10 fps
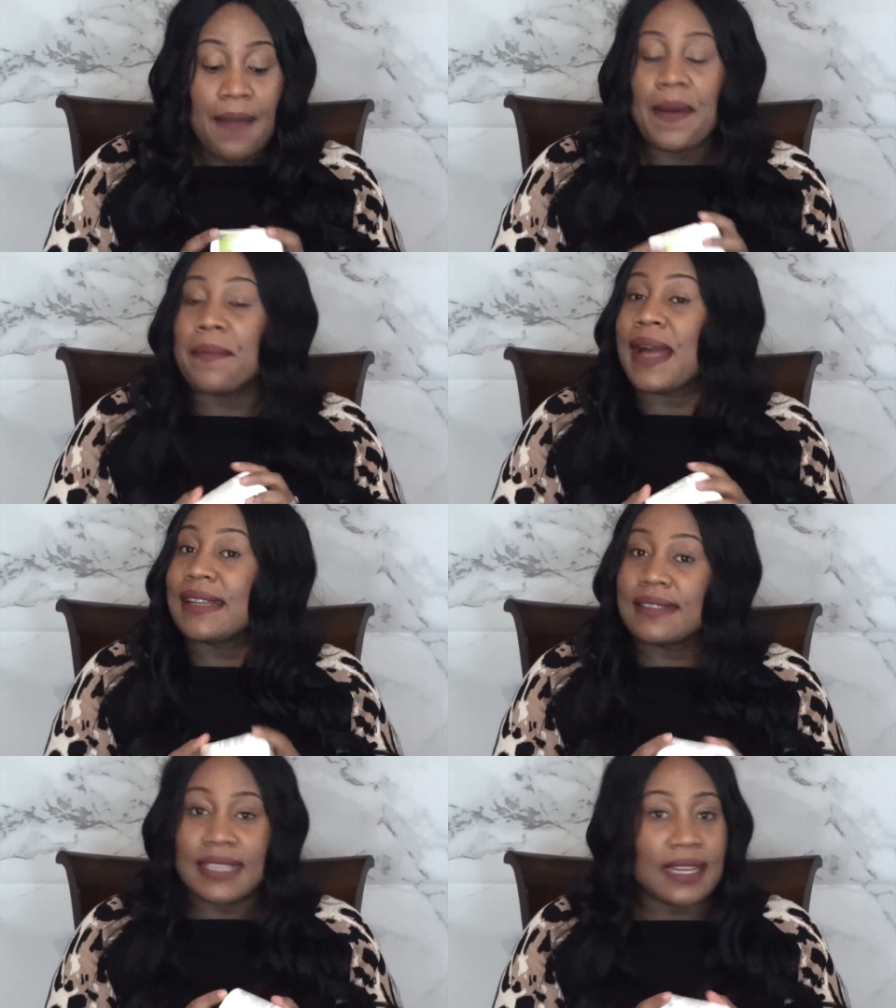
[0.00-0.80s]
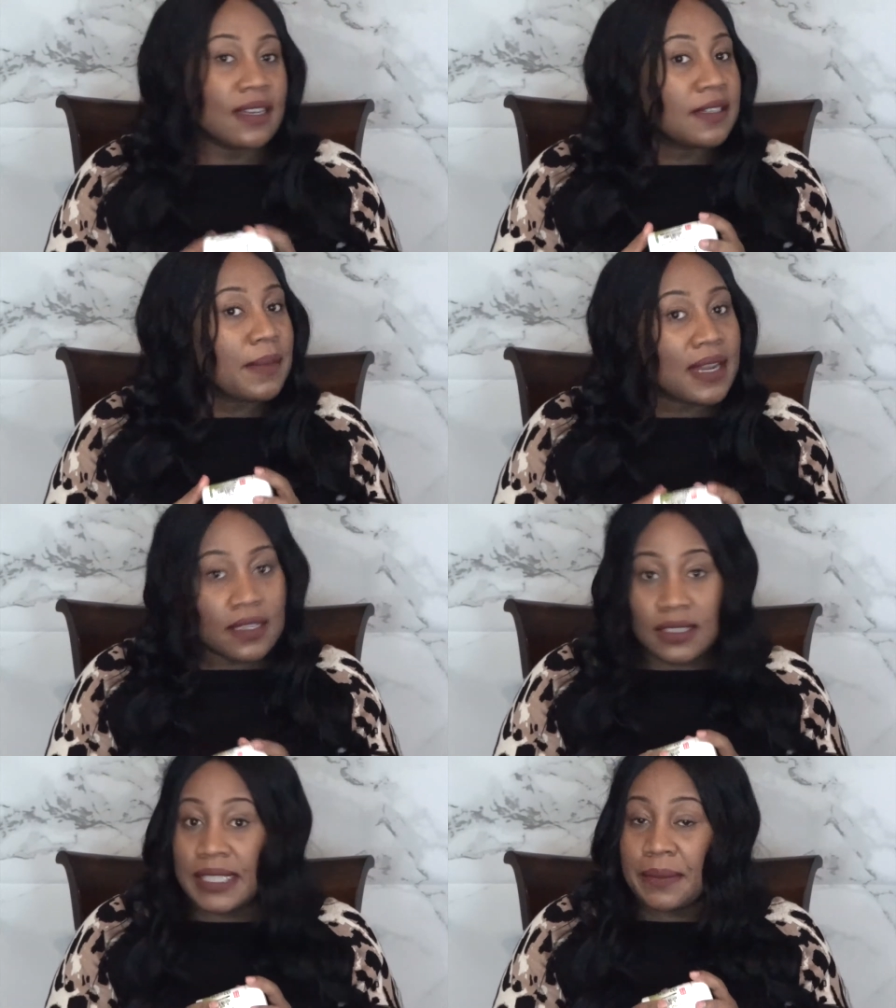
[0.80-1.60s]
I'm not saying all my
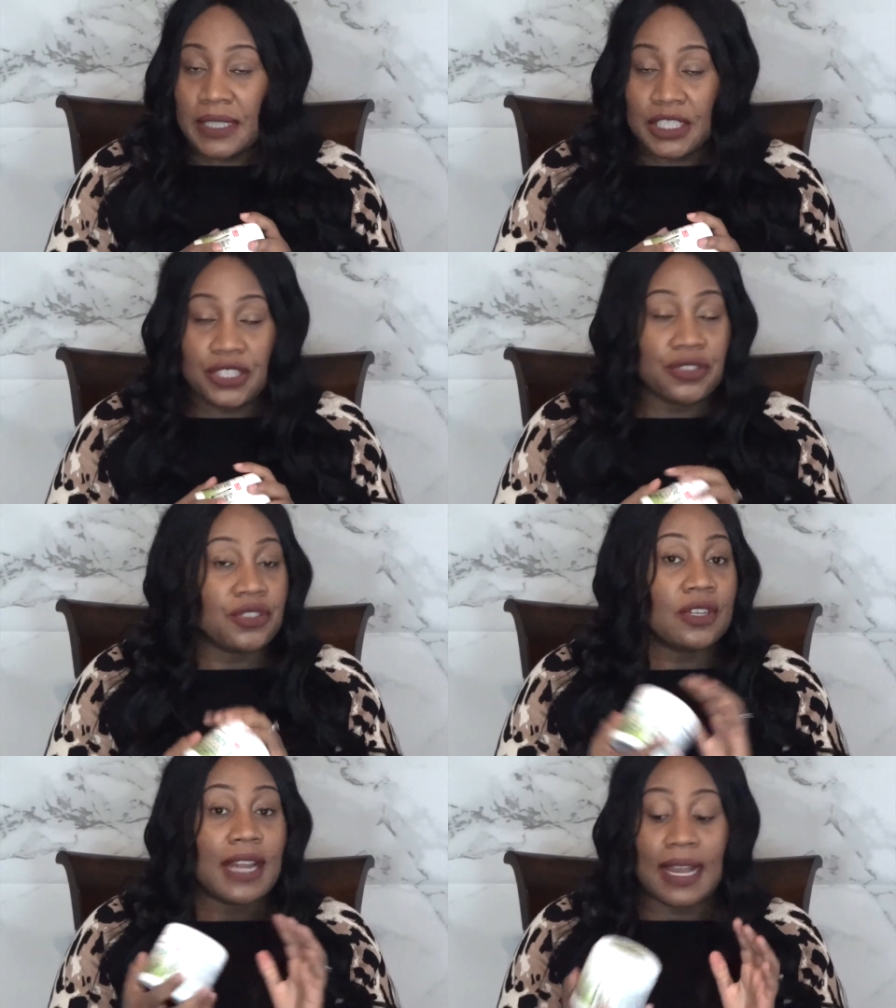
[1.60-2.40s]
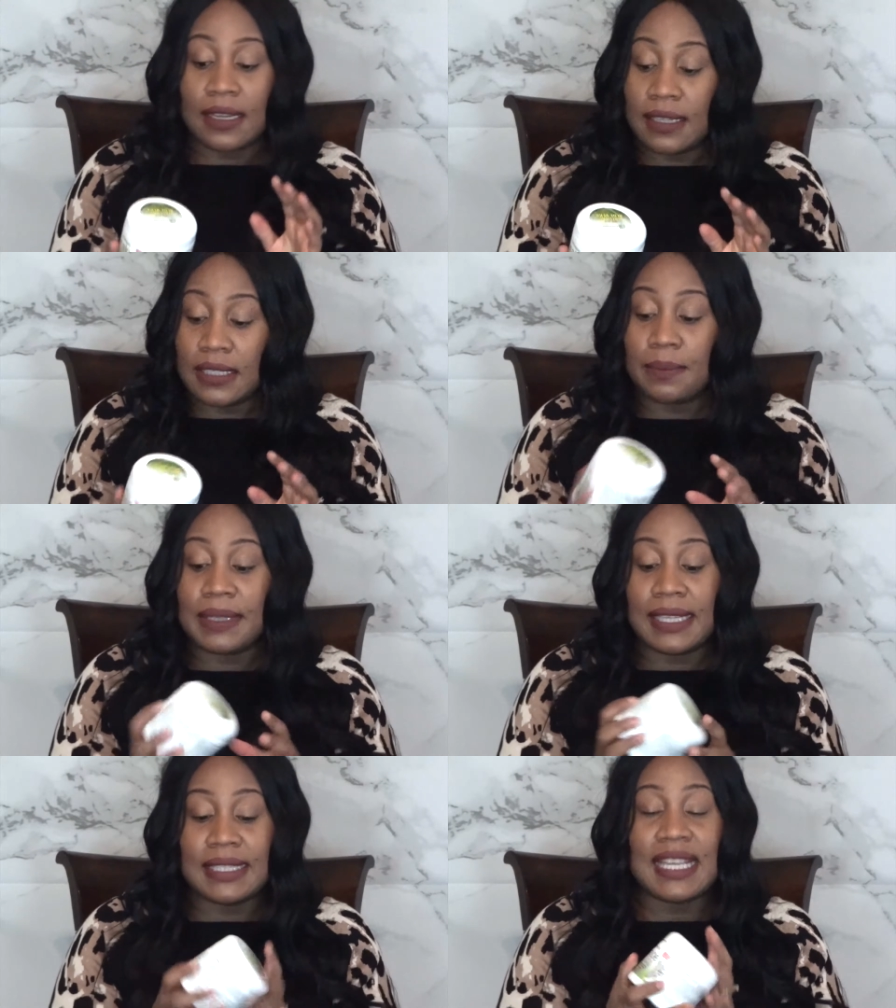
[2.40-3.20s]
other deep conditioners are not good,
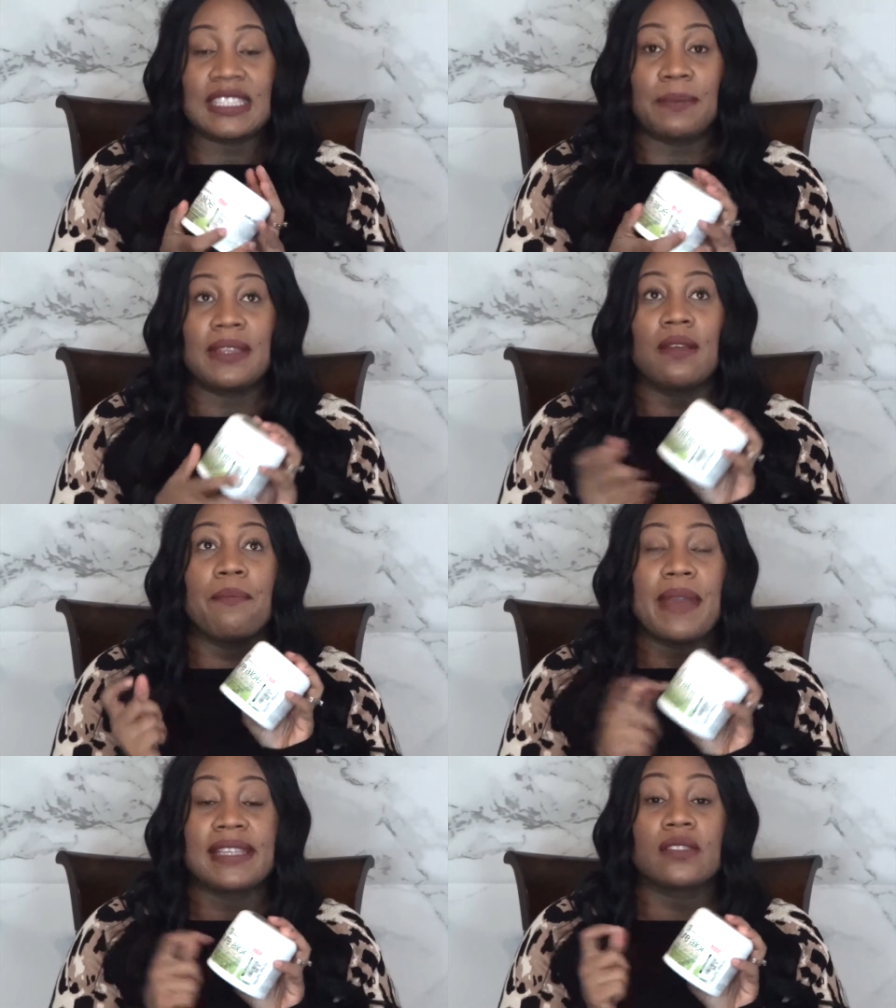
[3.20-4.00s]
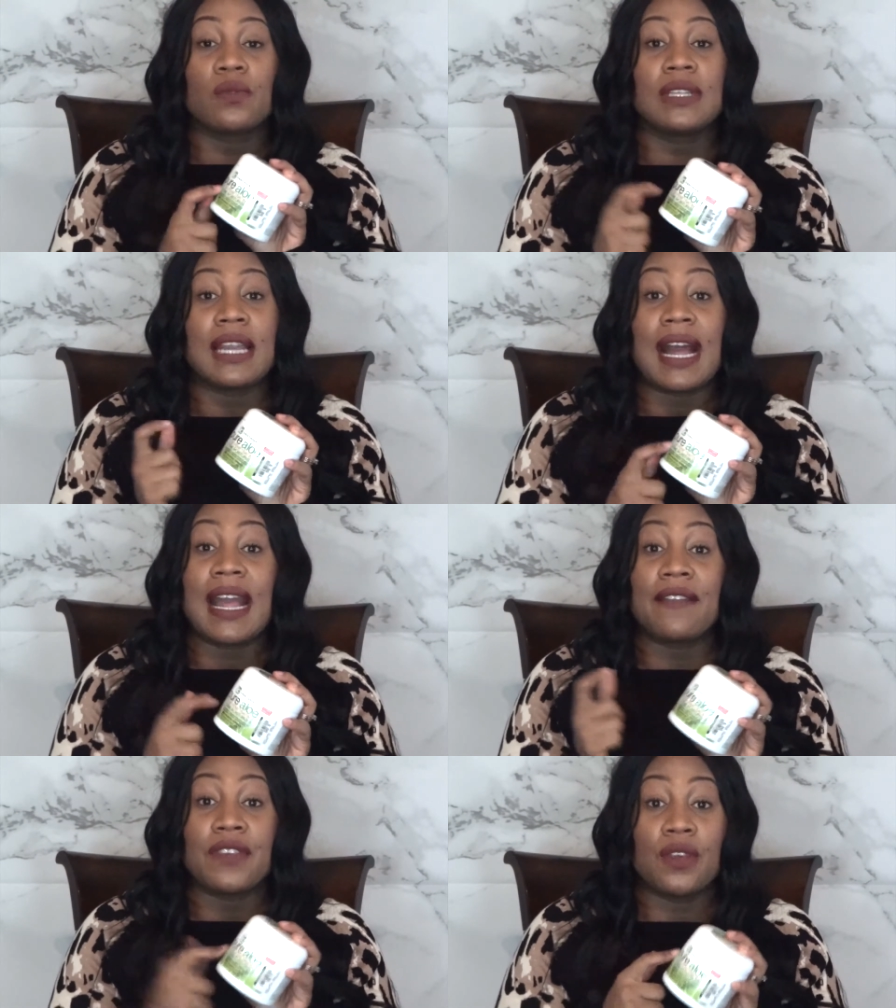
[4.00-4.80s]
but this has been the best one that
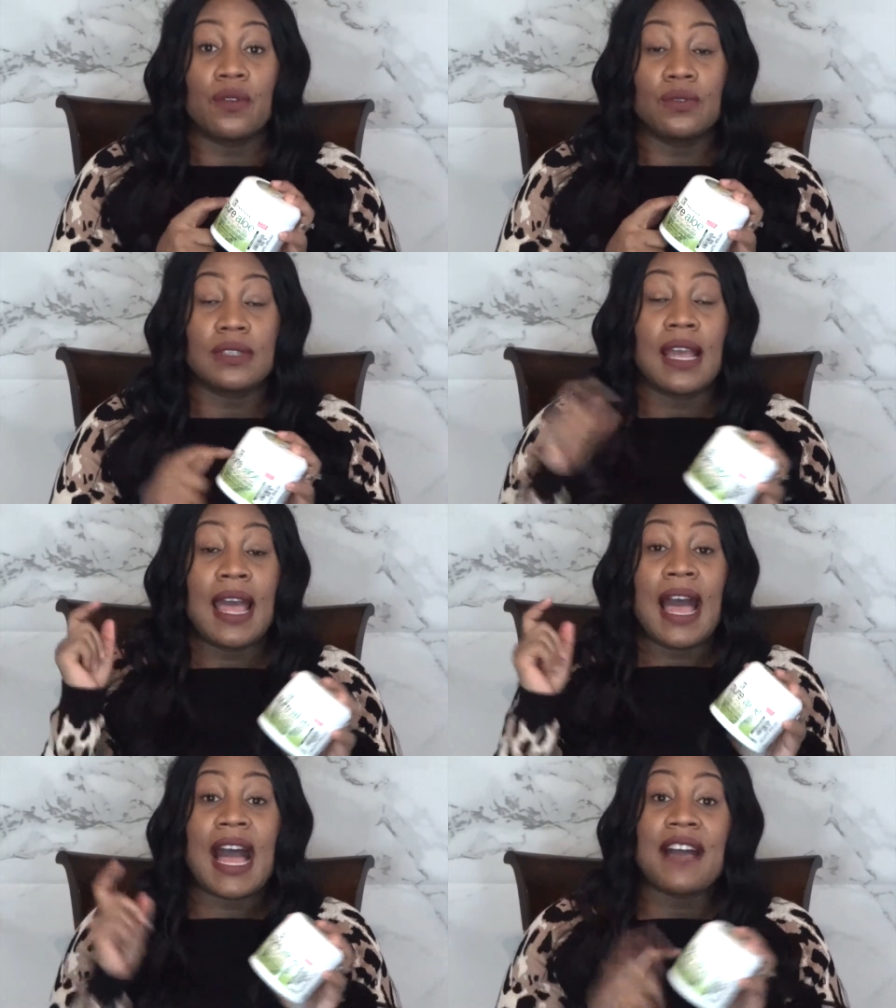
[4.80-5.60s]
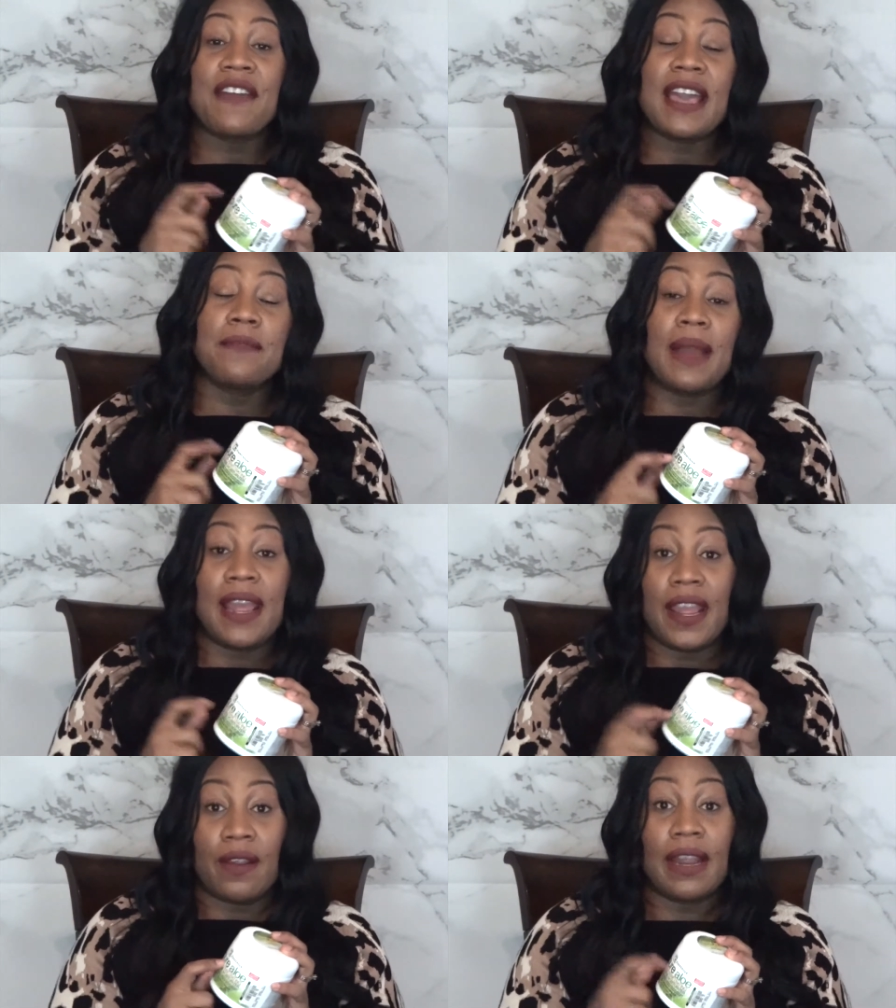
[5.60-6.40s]
I have used. I've had my
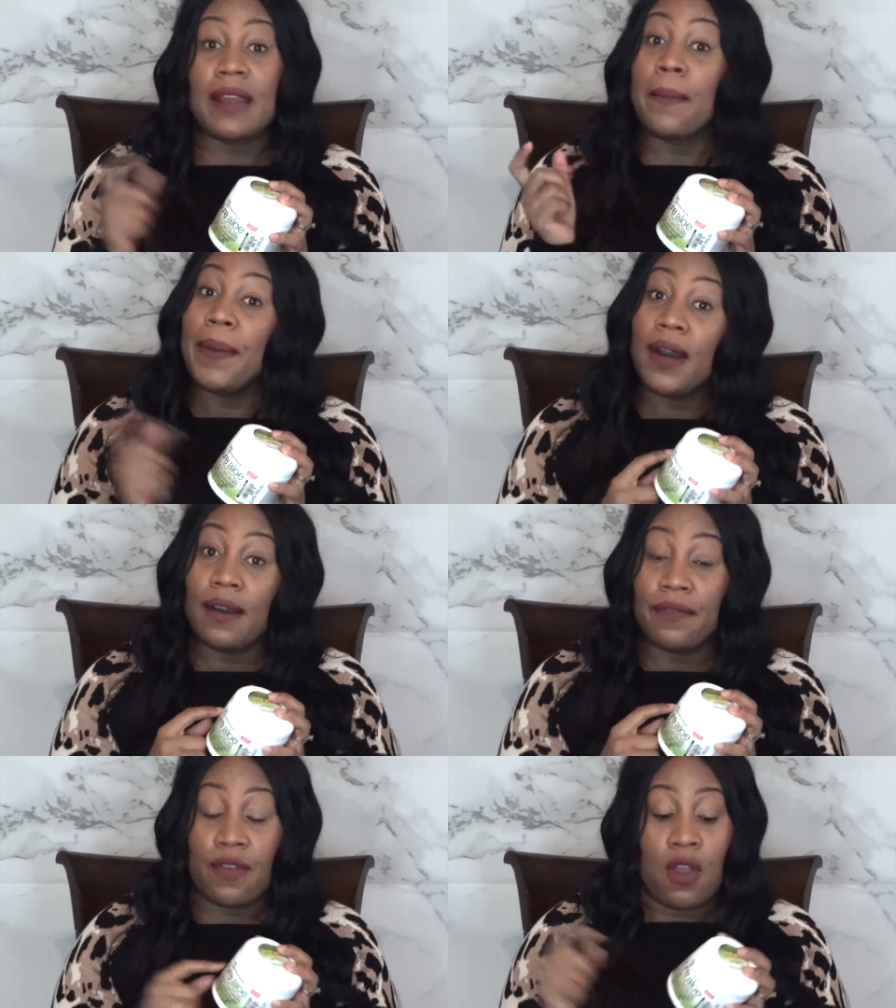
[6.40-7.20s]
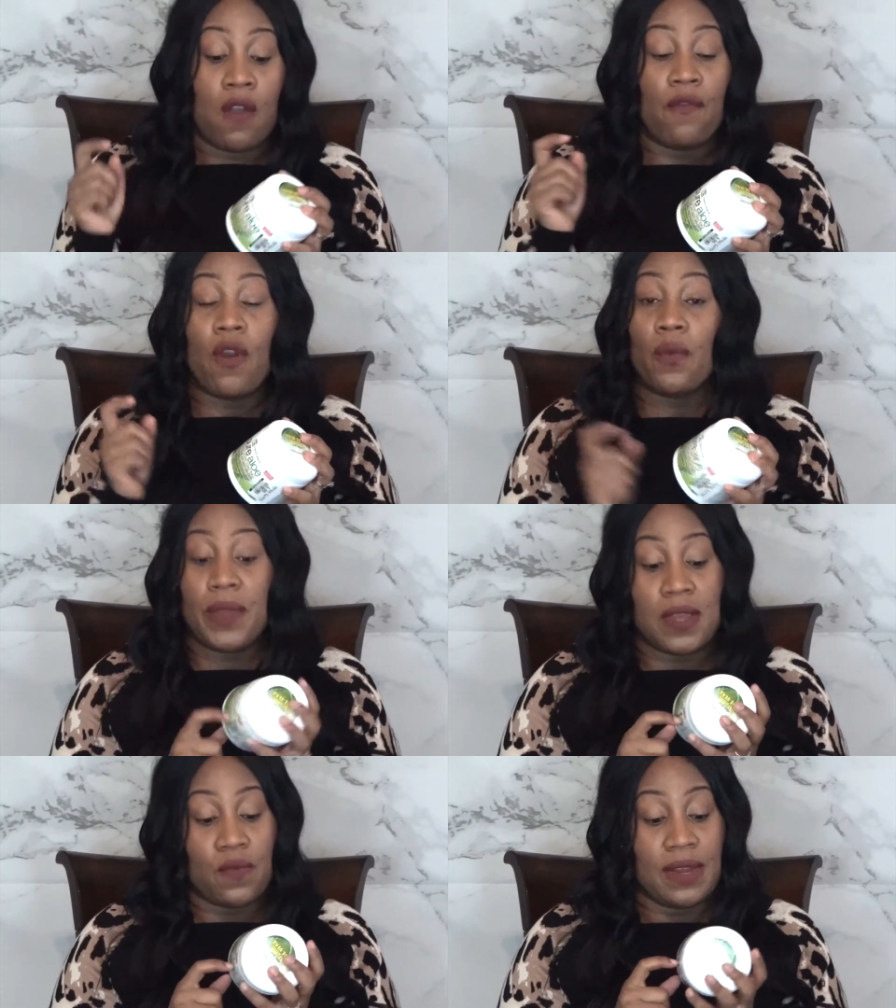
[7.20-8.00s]
hair in a puff for a
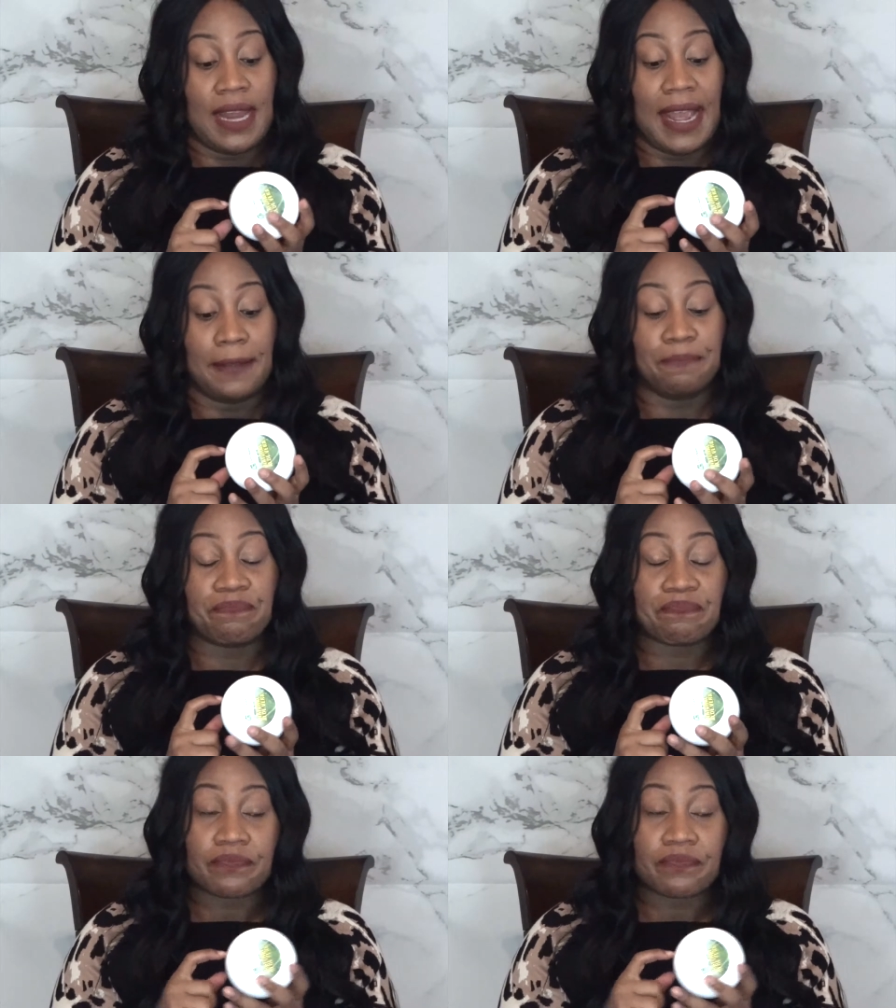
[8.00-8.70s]
week one day